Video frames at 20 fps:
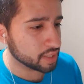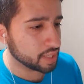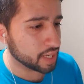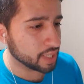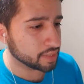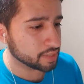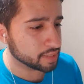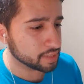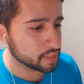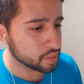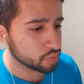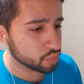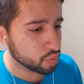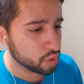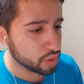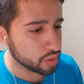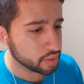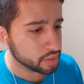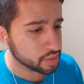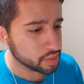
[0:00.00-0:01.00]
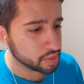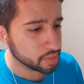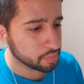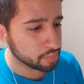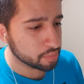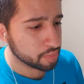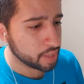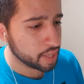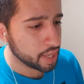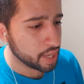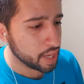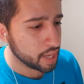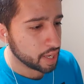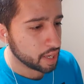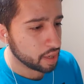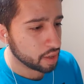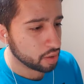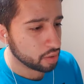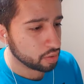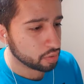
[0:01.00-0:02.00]
and this is a
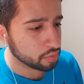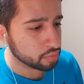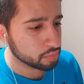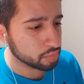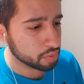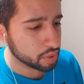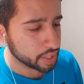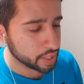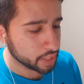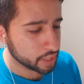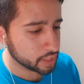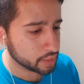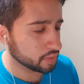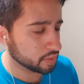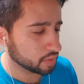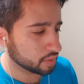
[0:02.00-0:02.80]
pale brick.